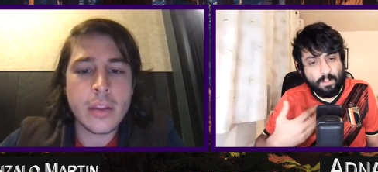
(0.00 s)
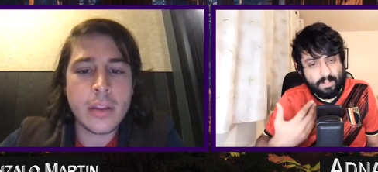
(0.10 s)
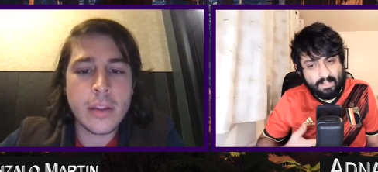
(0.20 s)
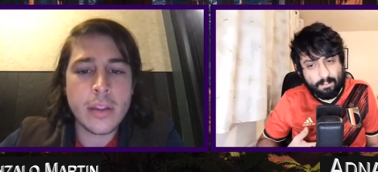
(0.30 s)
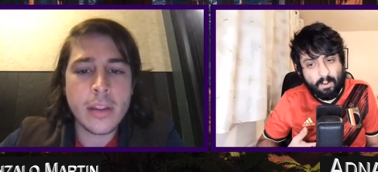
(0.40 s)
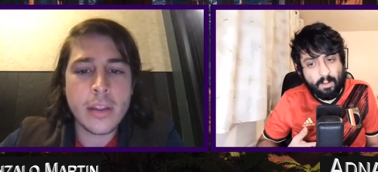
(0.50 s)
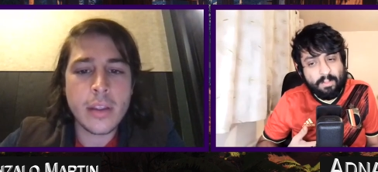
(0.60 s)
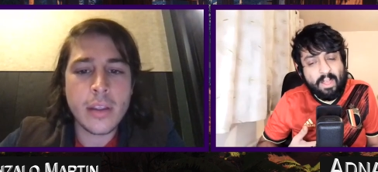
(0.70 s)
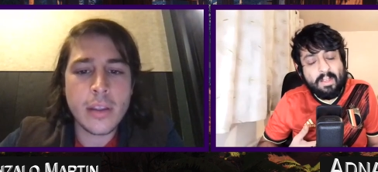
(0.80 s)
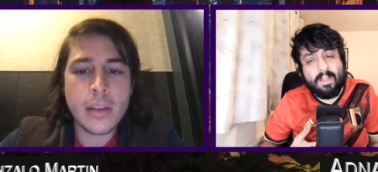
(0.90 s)
Speaker 1: disappointed with
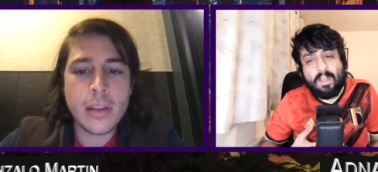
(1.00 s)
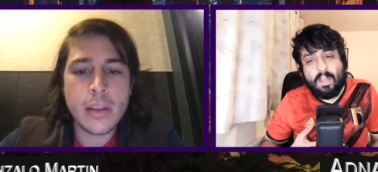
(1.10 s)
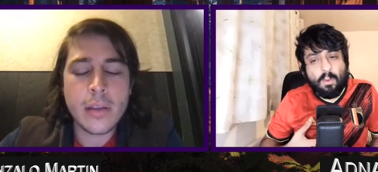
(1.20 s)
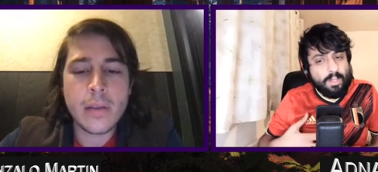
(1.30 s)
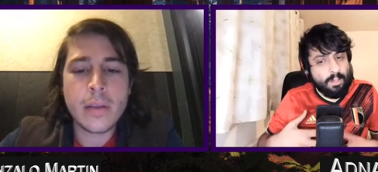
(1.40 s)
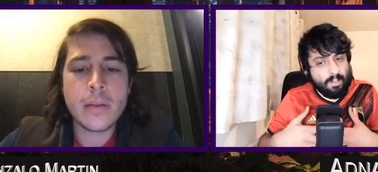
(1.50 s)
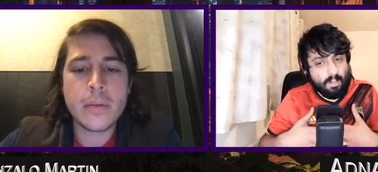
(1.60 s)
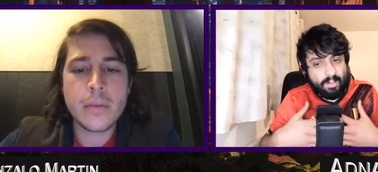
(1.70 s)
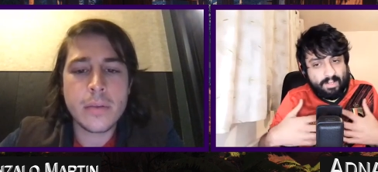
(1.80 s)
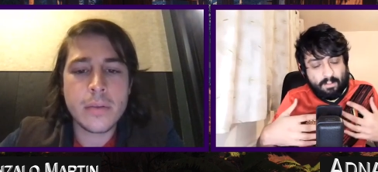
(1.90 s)
that. Were you a
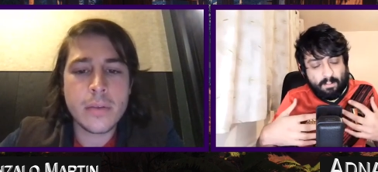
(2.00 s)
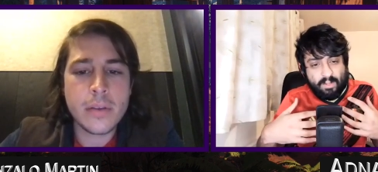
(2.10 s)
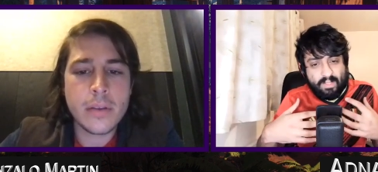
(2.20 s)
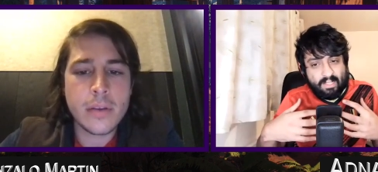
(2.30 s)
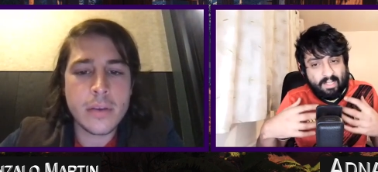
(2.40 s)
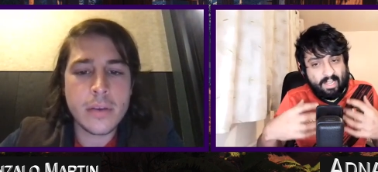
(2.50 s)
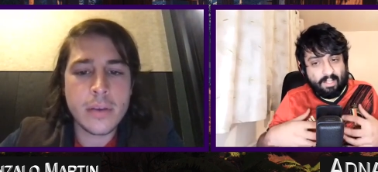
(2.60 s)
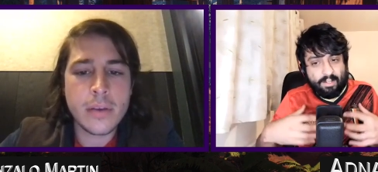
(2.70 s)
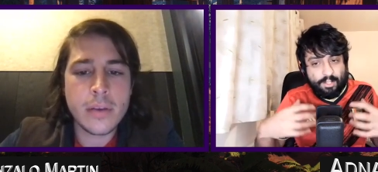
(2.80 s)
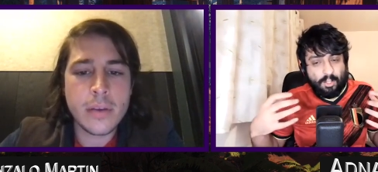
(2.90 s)
little bit disappointed that
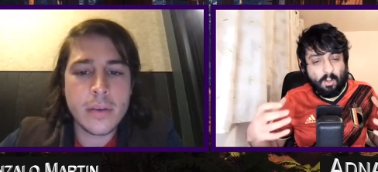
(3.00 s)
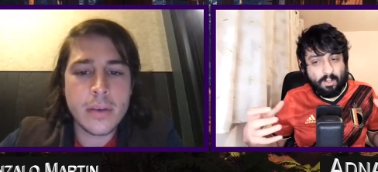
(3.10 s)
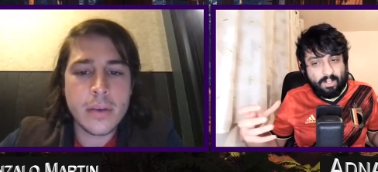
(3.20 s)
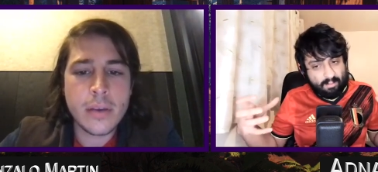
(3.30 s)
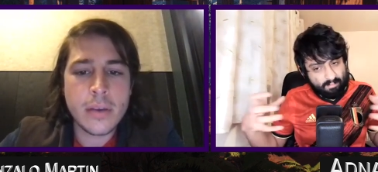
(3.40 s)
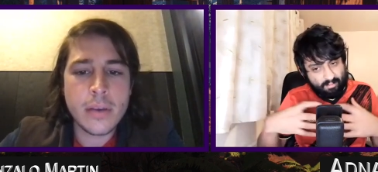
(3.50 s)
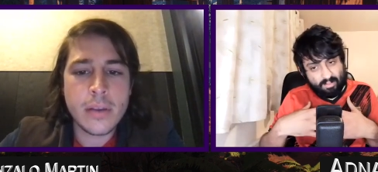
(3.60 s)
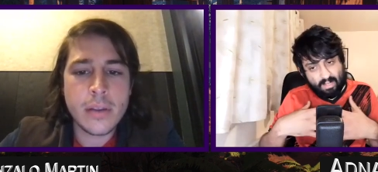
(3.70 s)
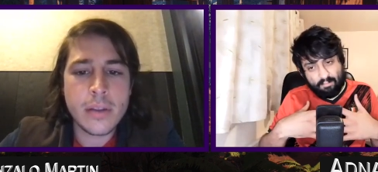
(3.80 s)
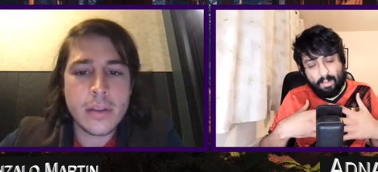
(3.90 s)
Lyla and Sean didn't
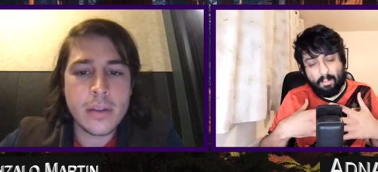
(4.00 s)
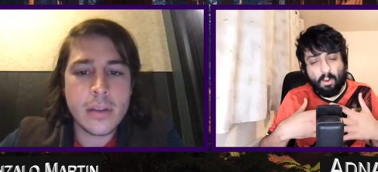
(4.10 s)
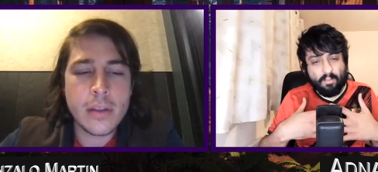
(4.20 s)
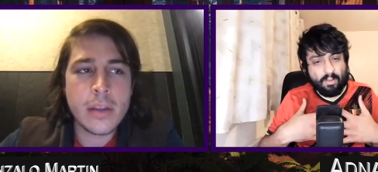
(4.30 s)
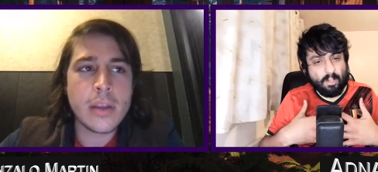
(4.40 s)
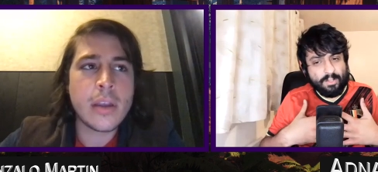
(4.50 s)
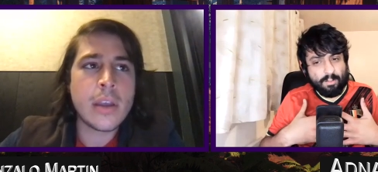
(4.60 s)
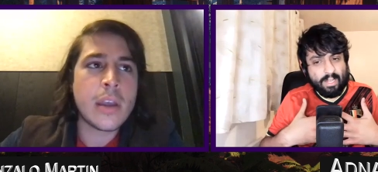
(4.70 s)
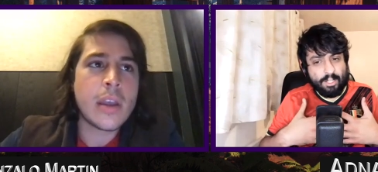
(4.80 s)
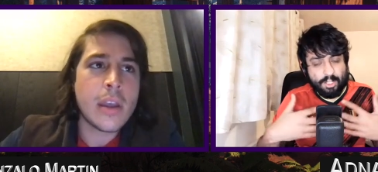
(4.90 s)
have a bit more of a close
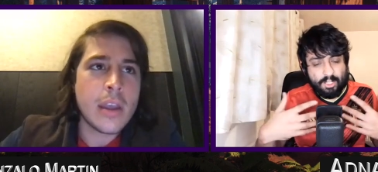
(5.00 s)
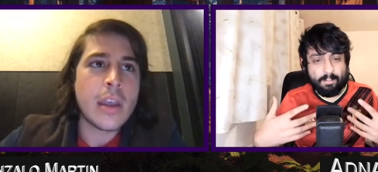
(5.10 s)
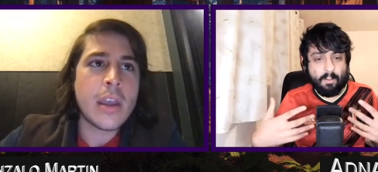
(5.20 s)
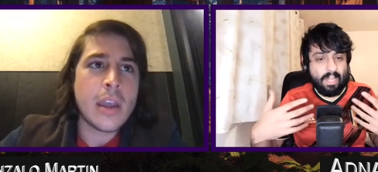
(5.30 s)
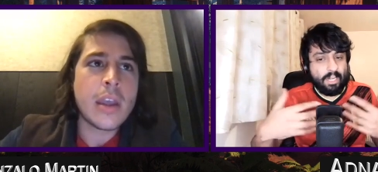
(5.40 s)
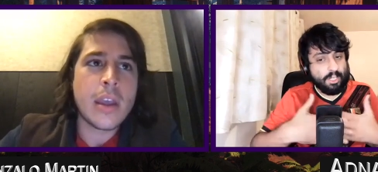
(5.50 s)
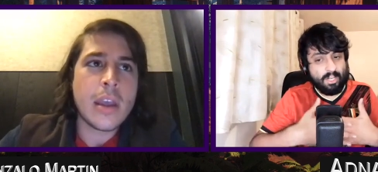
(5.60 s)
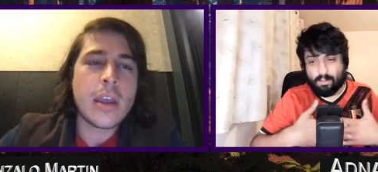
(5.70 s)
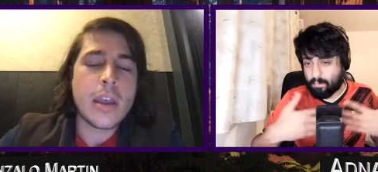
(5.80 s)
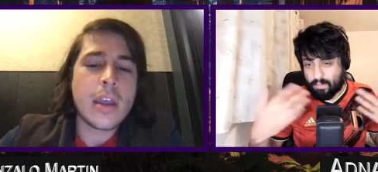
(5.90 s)
relationship, or, like, she
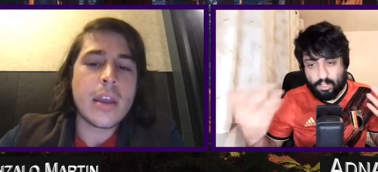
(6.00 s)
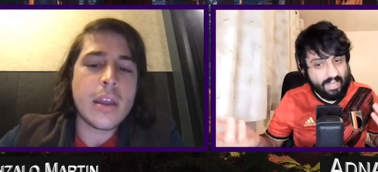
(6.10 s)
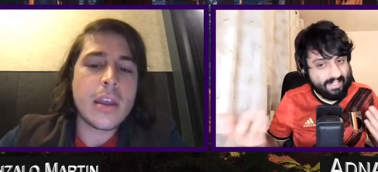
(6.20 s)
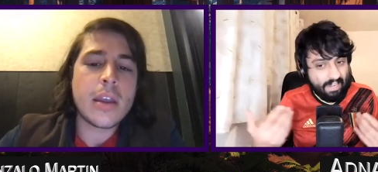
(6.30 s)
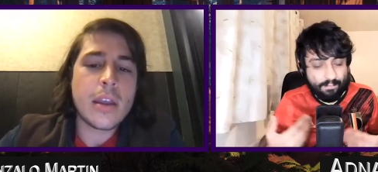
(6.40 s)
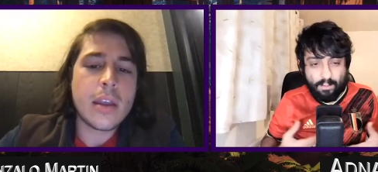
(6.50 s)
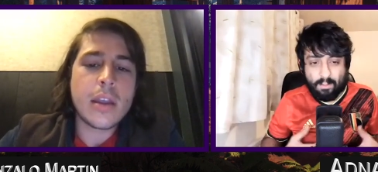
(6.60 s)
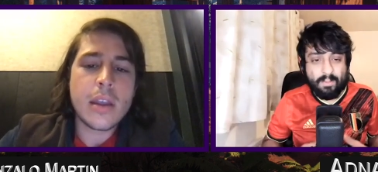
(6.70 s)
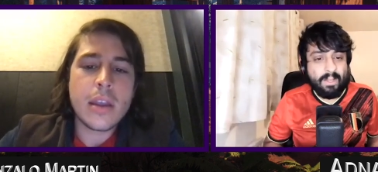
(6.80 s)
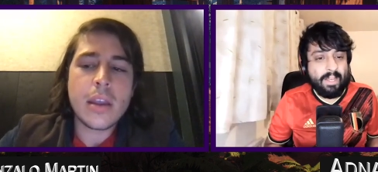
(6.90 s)
didn't come and
Speaker 2: chase after
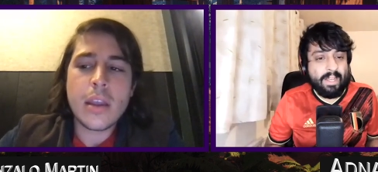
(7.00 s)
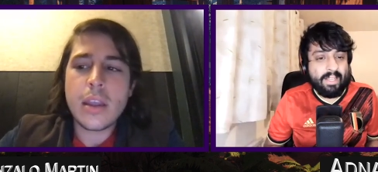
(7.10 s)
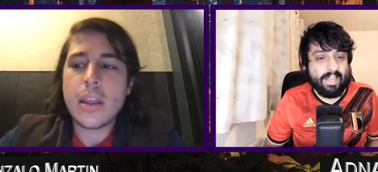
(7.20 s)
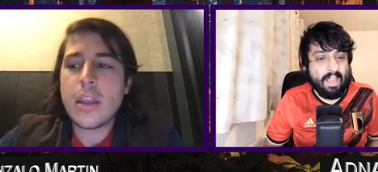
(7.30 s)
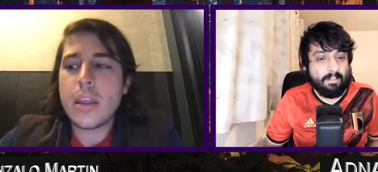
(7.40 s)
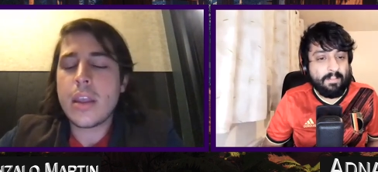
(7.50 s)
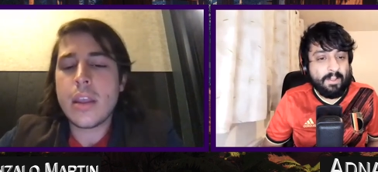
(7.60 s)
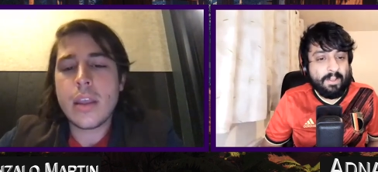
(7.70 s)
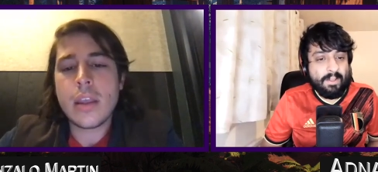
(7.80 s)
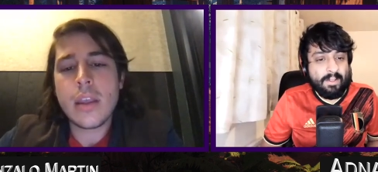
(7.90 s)
him in the game?
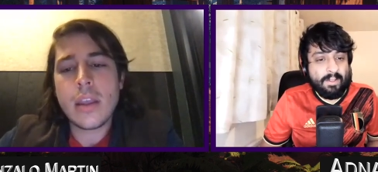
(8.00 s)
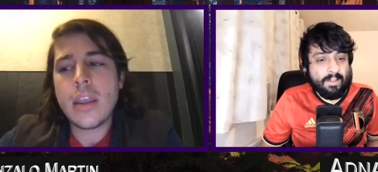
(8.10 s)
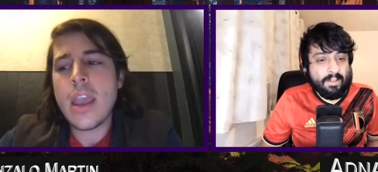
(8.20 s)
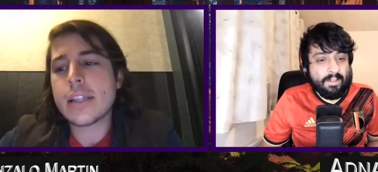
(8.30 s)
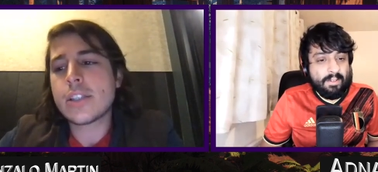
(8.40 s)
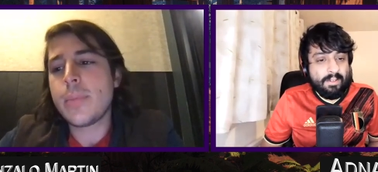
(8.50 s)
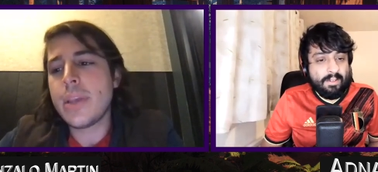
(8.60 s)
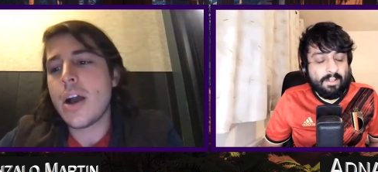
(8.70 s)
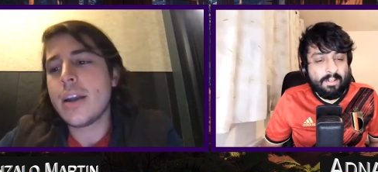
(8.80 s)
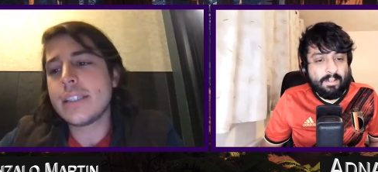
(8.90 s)
Yeah, to be
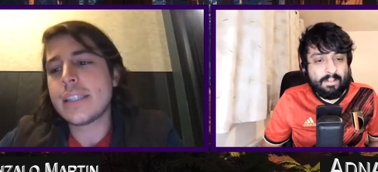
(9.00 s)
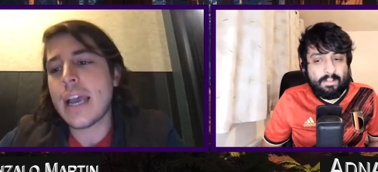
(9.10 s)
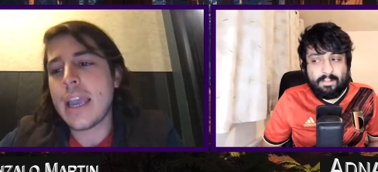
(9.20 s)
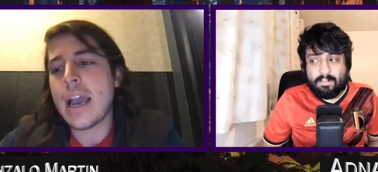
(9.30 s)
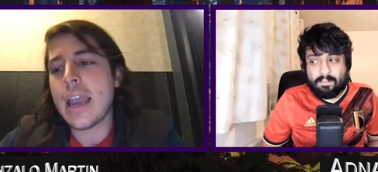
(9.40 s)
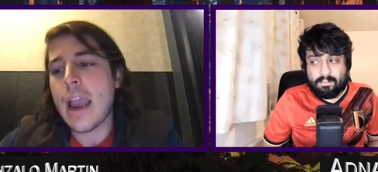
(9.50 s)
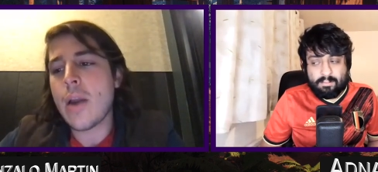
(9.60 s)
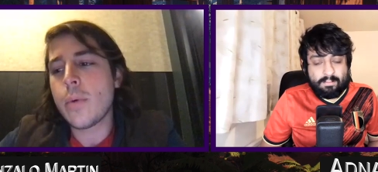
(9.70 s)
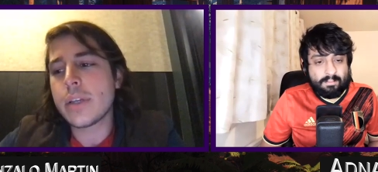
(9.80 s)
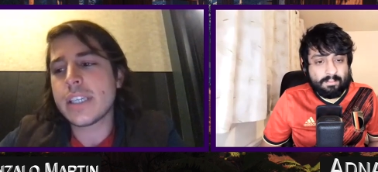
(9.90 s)
honest, I, I, I
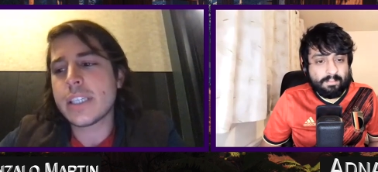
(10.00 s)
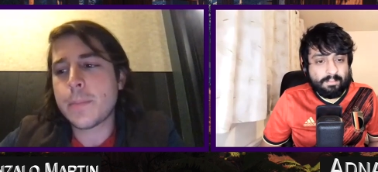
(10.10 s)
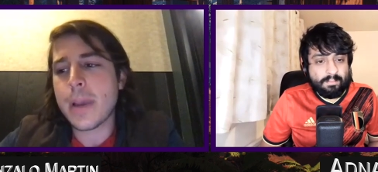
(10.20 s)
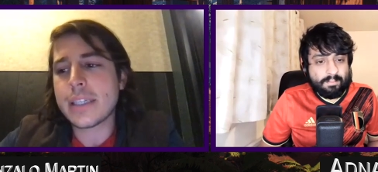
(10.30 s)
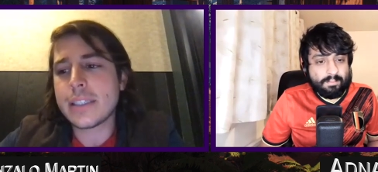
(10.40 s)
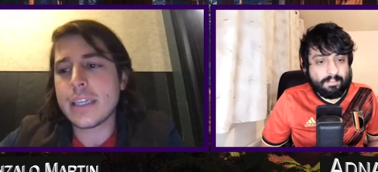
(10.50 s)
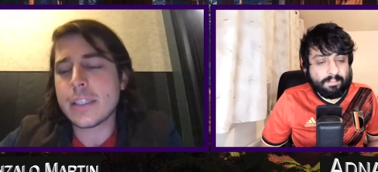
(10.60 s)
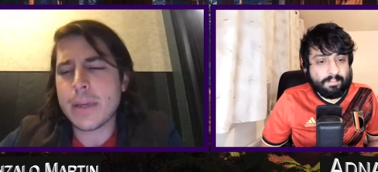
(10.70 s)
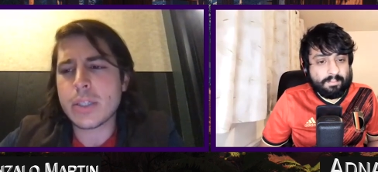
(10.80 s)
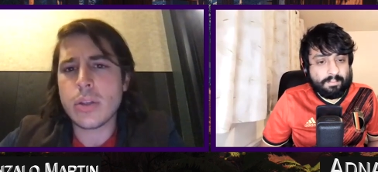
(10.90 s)
was expecting,
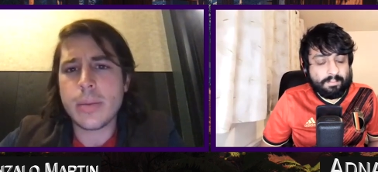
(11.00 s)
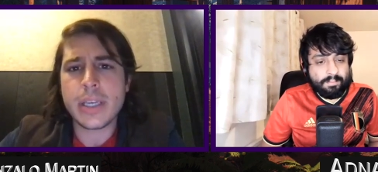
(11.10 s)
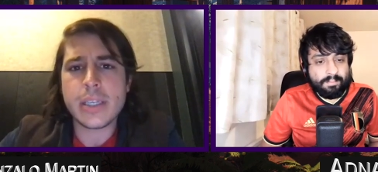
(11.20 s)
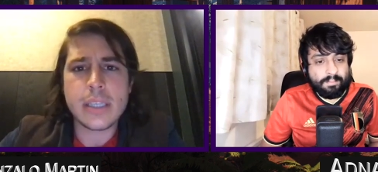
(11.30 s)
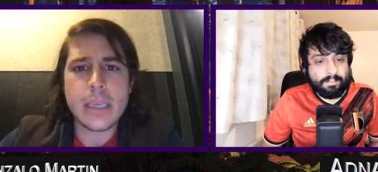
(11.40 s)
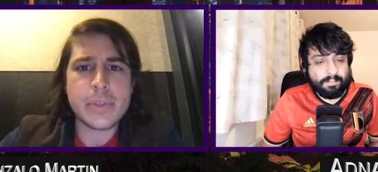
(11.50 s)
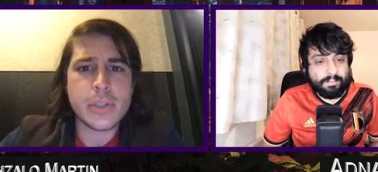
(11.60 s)
especially because episode